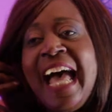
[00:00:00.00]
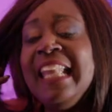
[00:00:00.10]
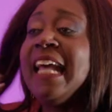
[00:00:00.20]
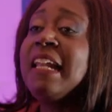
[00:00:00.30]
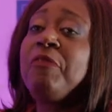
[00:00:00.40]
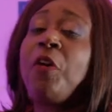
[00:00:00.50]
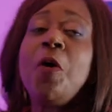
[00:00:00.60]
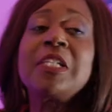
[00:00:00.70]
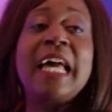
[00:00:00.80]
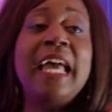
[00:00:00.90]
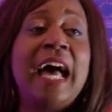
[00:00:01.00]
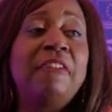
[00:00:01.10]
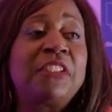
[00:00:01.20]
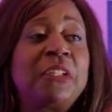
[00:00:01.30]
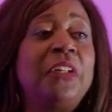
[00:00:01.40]
And then, of course, I
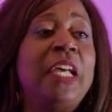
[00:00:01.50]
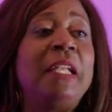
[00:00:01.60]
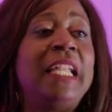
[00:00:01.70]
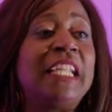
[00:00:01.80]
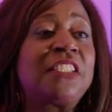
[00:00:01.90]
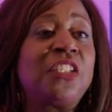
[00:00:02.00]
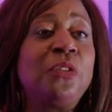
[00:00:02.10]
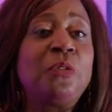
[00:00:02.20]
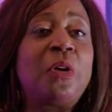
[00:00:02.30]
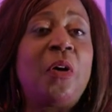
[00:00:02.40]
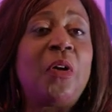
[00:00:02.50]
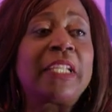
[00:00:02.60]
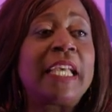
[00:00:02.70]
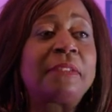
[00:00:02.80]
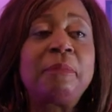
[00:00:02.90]
have to let you all
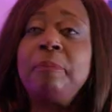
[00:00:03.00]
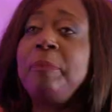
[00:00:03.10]
get